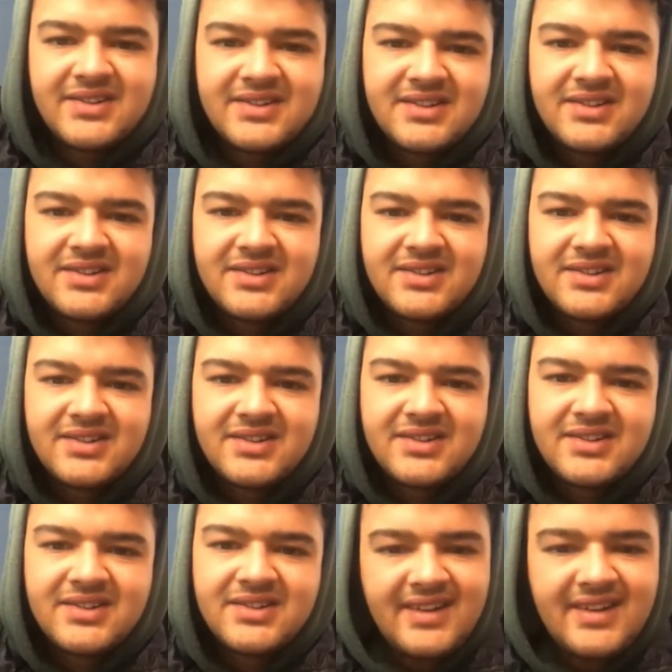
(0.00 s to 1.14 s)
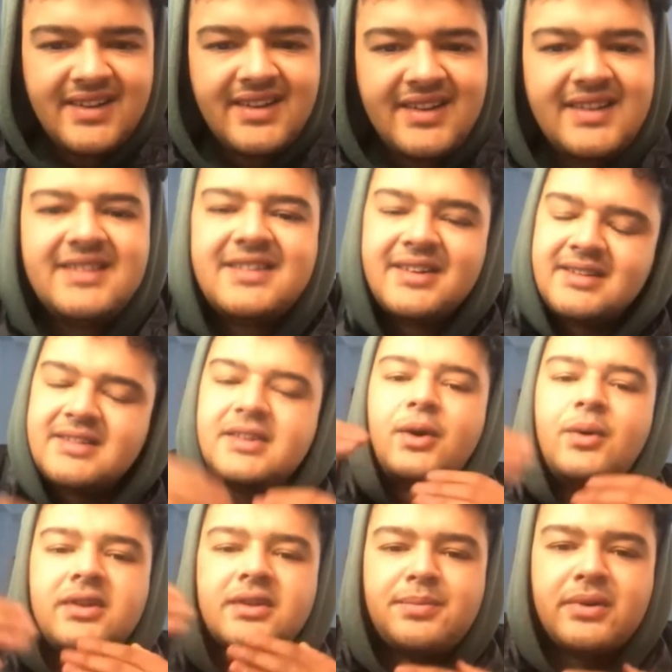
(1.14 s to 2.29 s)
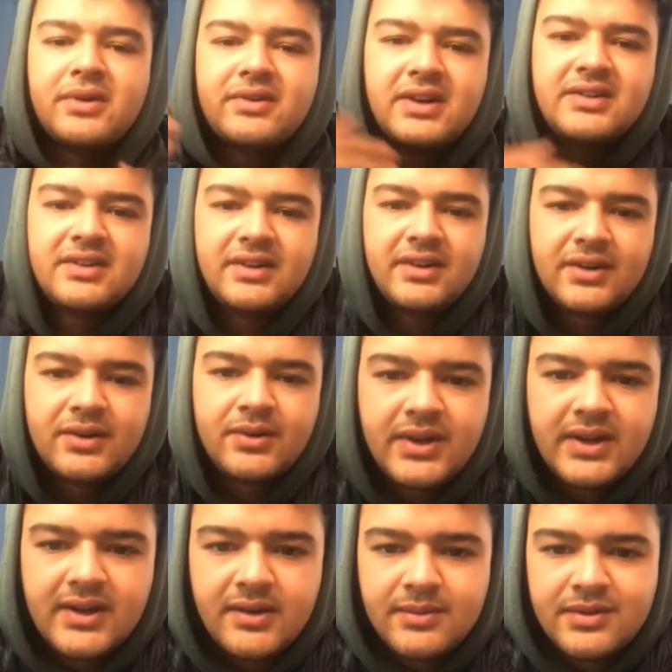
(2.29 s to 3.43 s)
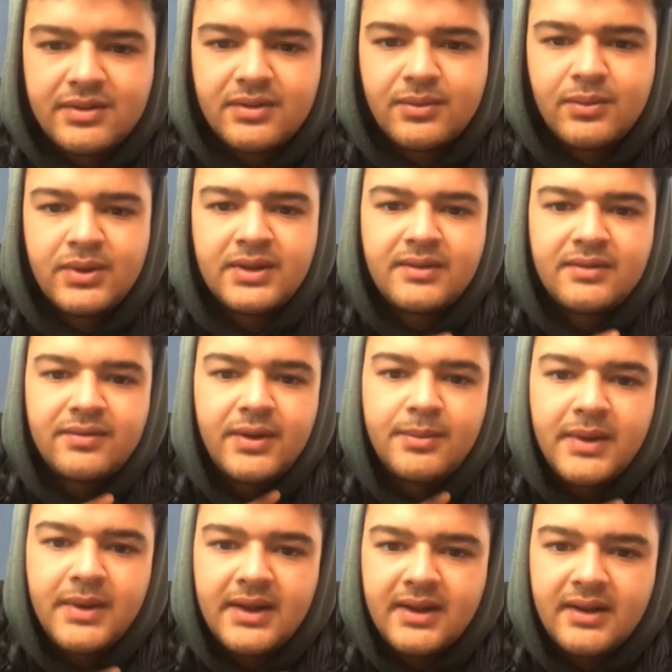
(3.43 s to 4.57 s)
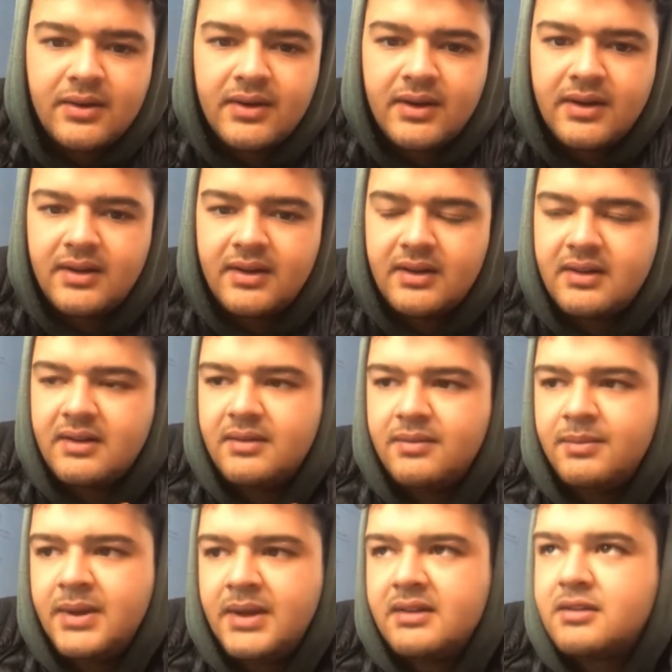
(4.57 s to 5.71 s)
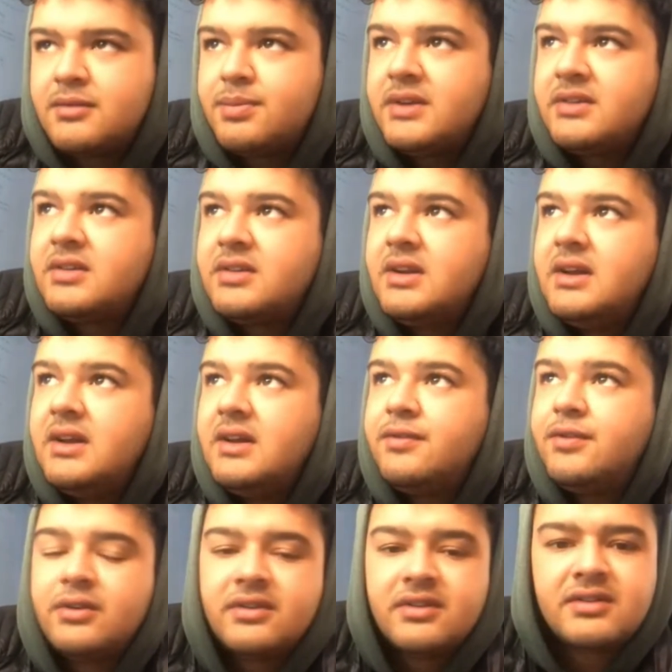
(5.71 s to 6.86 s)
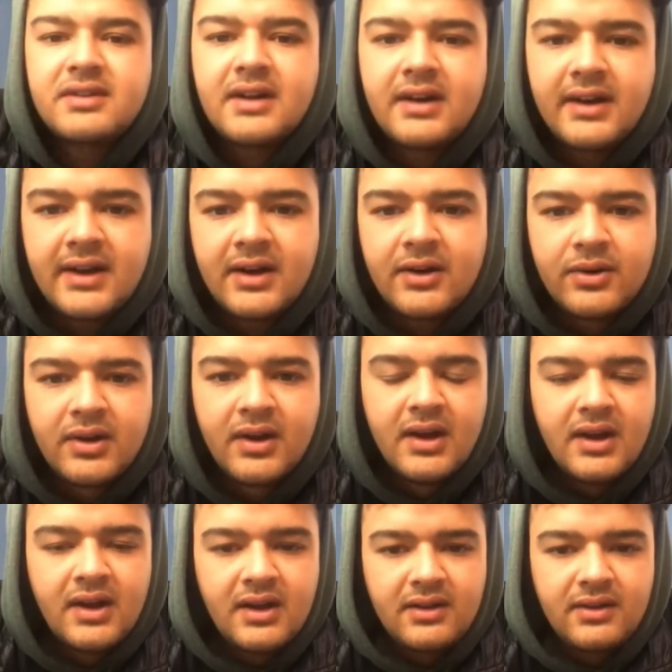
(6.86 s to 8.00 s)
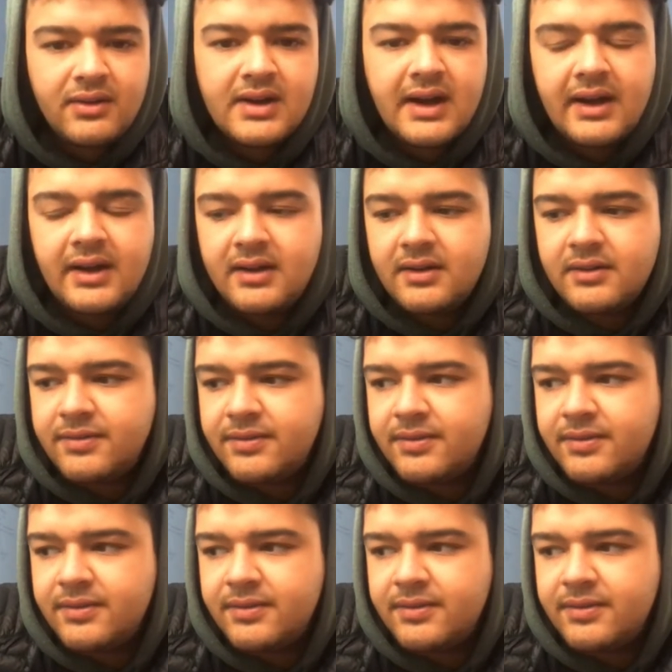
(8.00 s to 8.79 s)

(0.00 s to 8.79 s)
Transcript: So it's always a progression, when it comes with filmmaking, because especially if you're just starting out, you're kind of